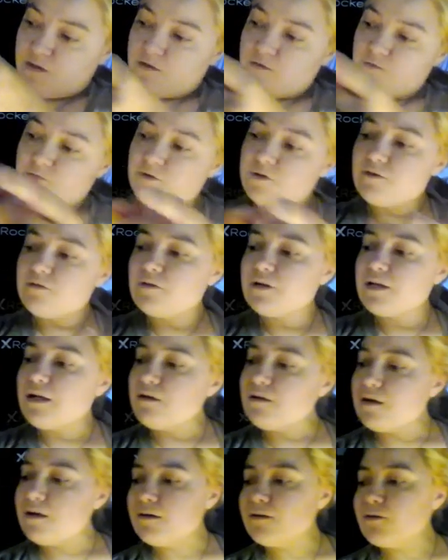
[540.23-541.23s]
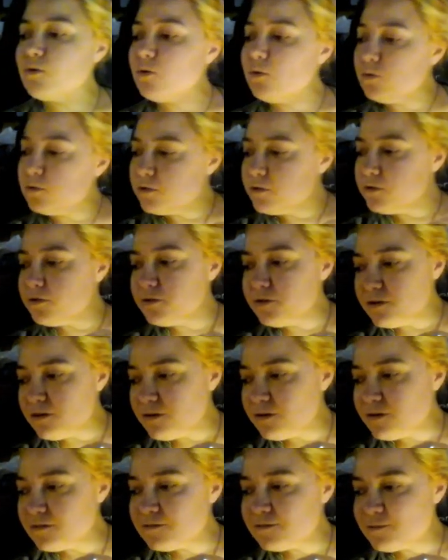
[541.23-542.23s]
Figuring out how to hold your
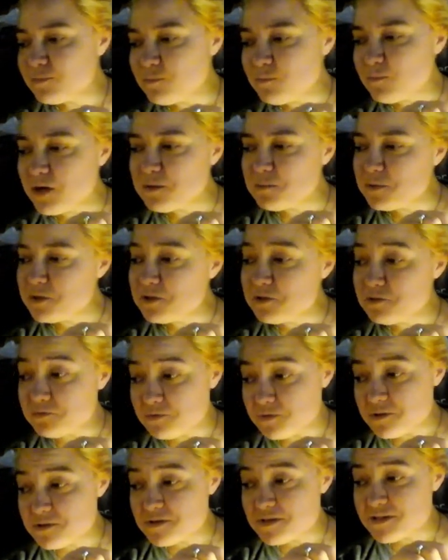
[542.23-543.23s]
yarn might be your first